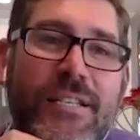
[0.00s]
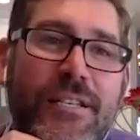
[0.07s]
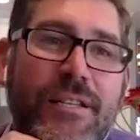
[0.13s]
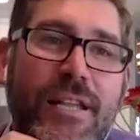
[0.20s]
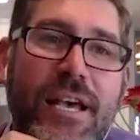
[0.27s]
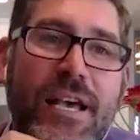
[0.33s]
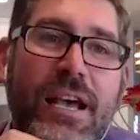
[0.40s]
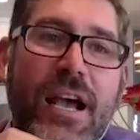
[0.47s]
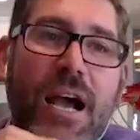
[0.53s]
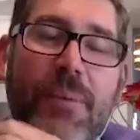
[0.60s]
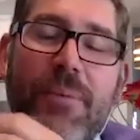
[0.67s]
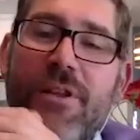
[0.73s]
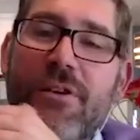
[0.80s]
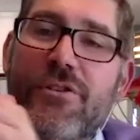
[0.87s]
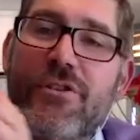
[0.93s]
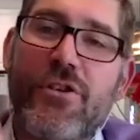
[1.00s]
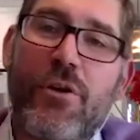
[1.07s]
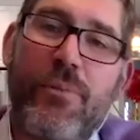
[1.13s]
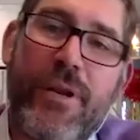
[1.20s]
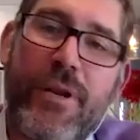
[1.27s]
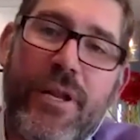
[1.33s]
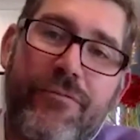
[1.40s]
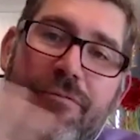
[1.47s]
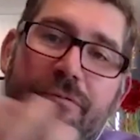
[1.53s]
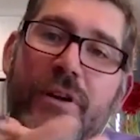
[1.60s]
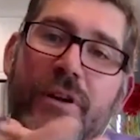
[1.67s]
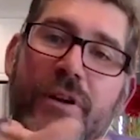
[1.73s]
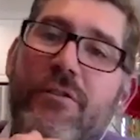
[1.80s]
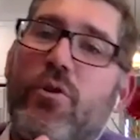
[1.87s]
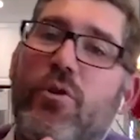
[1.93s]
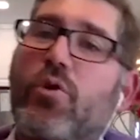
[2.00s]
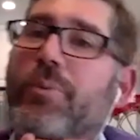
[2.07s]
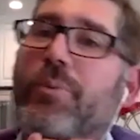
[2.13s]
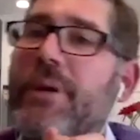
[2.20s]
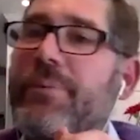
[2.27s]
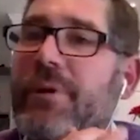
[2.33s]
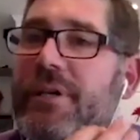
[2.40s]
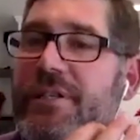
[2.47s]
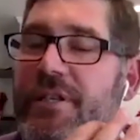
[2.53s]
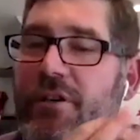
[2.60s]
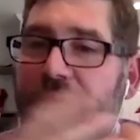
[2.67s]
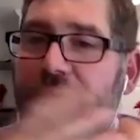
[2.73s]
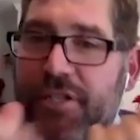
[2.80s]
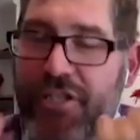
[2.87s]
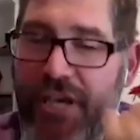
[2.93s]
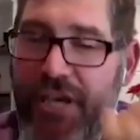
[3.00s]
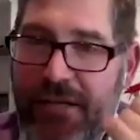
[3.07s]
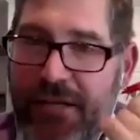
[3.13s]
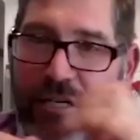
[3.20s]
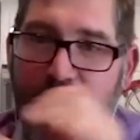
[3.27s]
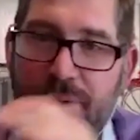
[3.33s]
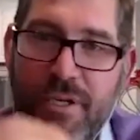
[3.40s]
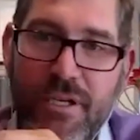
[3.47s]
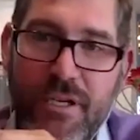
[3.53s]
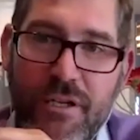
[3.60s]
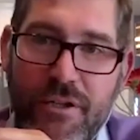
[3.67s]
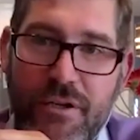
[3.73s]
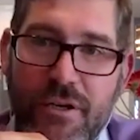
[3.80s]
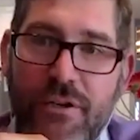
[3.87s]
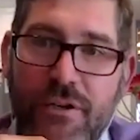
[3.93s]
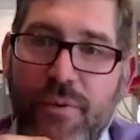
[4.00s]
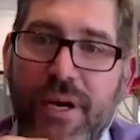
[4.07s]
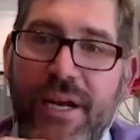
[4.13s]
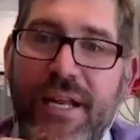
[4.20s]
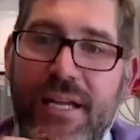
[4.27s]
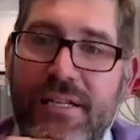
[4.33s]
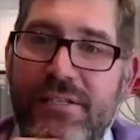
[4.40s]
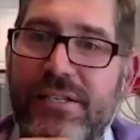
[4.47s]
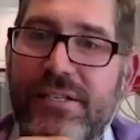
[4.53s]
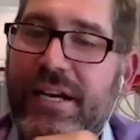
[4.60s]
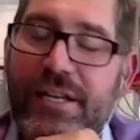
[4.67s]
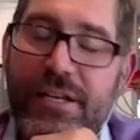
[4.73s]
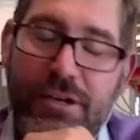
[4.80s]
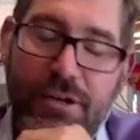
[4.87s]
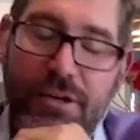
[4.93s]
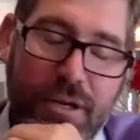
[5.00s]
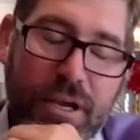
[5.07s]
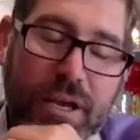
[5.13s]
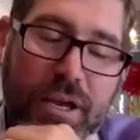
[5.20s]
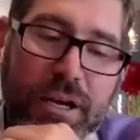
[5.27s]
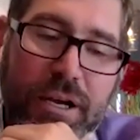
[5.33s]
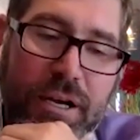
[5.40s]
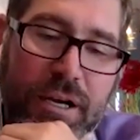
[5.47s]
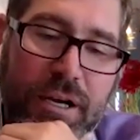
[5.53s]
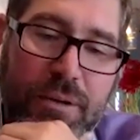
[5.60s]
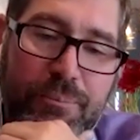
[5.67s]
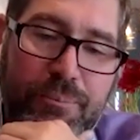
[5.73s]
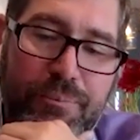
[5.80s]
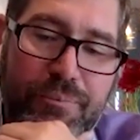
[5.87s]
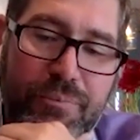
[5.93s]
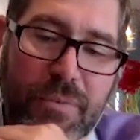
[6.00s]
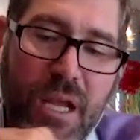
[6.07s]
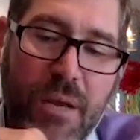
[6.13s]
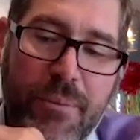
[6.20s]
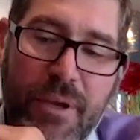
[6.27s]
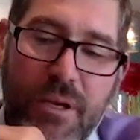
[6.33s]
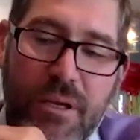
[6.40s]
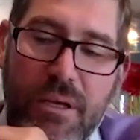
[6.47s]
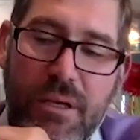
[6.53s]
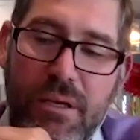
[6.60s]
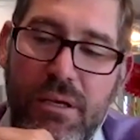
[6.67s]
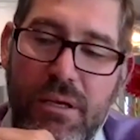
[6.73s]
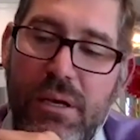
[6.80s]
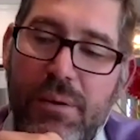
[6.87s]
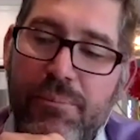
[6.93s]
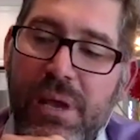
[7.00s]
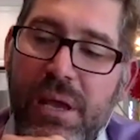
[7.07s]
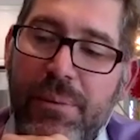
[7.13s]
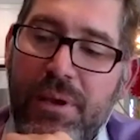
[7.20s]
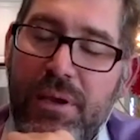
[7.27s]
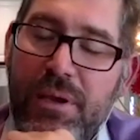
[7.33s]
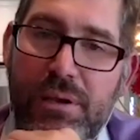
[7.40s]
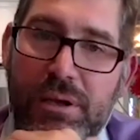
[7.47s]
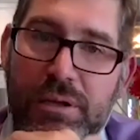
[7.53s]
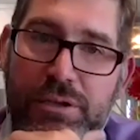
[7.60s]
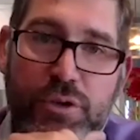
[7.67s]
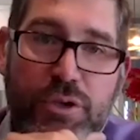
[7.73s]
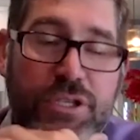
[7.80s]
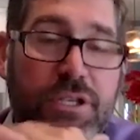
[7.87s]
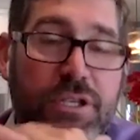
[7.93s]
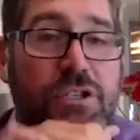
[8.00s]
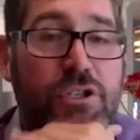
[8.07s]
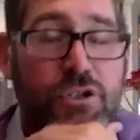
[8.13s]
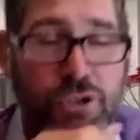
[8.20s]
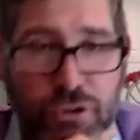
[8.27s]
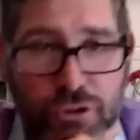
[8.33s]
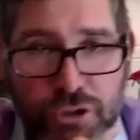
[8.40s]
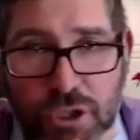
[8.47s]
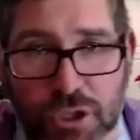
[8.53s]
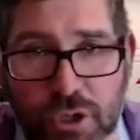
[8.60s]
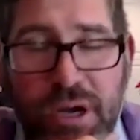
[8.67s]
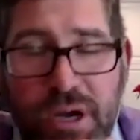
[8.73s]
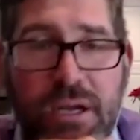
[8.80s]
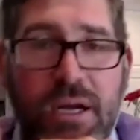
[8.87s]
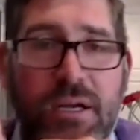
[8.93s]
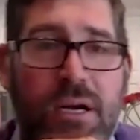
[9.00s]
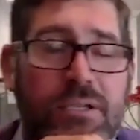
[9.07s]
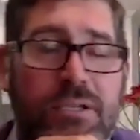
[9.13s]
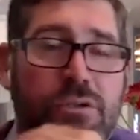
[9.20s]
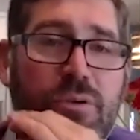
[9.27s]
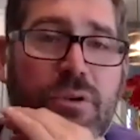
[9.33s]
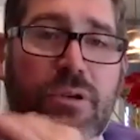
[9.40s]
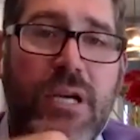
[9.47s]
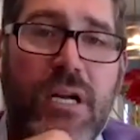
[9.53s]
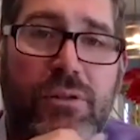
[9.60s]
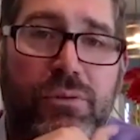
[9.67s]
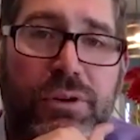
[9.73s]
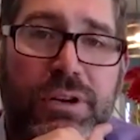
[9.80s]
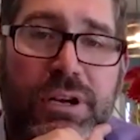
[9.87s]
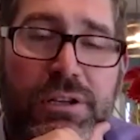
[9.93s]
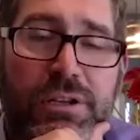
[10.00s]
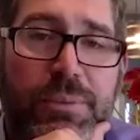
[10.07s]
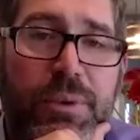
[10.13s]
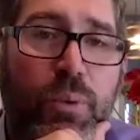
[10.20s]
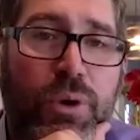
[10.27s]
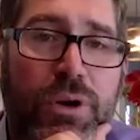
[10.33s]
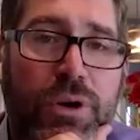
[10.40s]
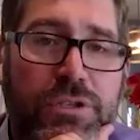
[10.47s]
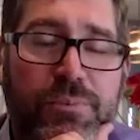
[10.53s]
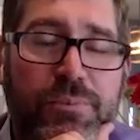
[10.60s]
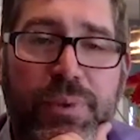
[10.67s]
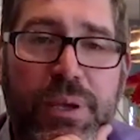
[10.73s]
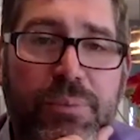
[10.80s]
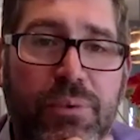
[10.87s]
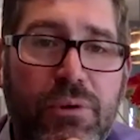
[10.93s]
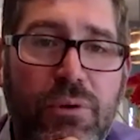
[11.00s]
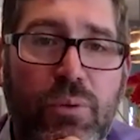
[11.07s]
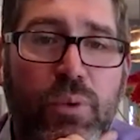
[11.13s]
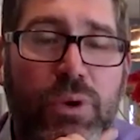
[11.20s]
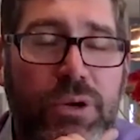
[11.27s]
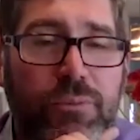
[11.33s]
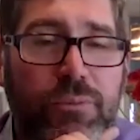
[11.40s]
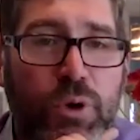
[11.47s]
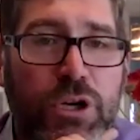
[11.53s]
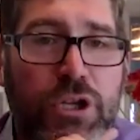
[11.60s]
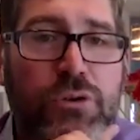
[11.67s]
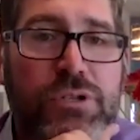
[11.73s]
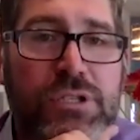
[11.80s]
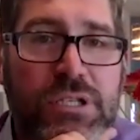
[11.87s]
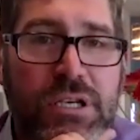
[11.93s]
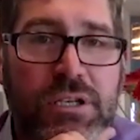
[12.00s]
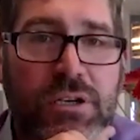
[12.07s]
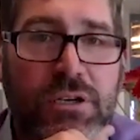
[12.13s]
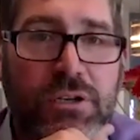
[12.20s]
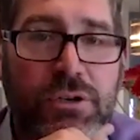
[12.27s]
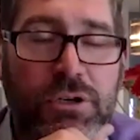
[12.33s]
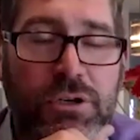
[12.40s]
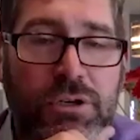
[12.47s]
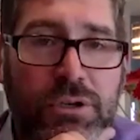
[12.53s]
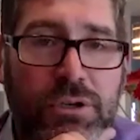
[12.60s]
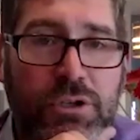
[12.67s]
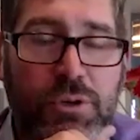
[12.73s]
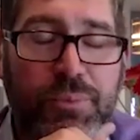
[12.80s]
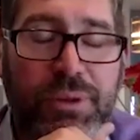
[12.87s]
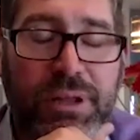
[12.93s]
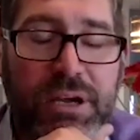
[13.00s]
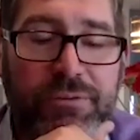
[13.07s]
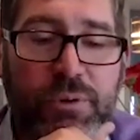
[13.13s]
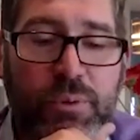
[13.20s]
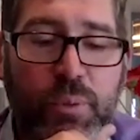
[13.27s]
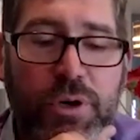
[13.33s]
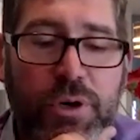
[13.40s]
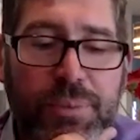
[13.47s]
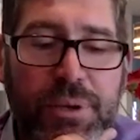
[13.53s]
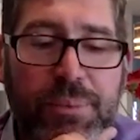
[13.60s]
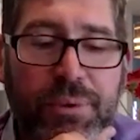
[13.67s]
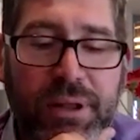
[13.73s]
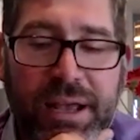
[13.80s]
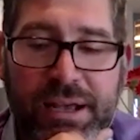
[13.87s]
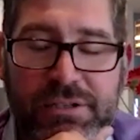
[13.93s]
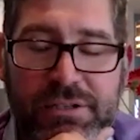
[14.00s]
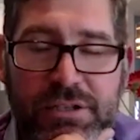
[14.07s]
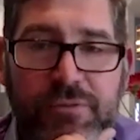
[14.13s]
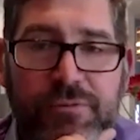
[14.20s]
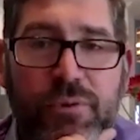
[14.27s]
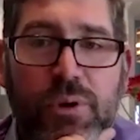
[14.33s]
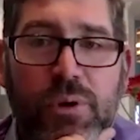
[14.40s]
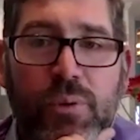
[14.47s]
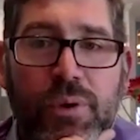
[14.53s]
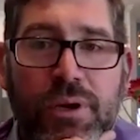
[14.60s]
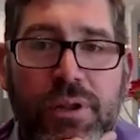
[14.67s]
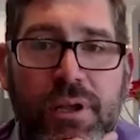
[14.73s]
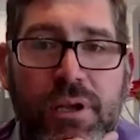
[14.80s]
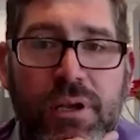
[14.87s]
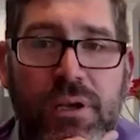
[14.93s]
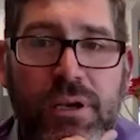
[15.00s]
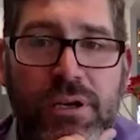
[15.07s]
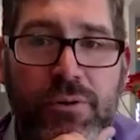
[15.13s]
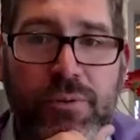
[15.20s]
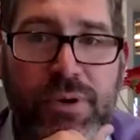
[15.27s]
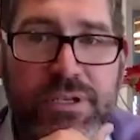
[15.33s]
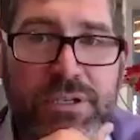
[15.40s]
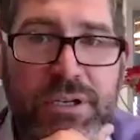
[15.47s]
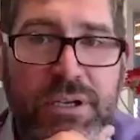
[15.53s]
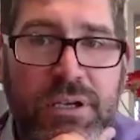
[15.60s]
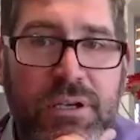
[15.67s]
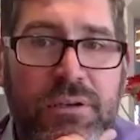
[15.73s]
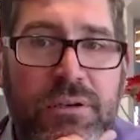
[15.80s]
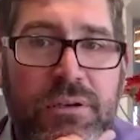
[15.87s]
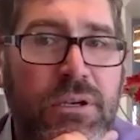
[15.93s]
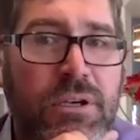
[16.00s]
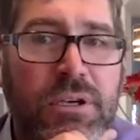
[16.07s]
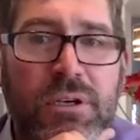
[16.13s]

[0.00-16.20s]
And I mean, there's so many fun, cool people. I see all the chats coming in on the on the right hand side here. Um, I mean, maybe and Tristan, this is your show. I, I just want to kind of throw it out there. I mean, what are some people? What are what are you seeing on on, on your platform? What are people asking for? What are they interested in?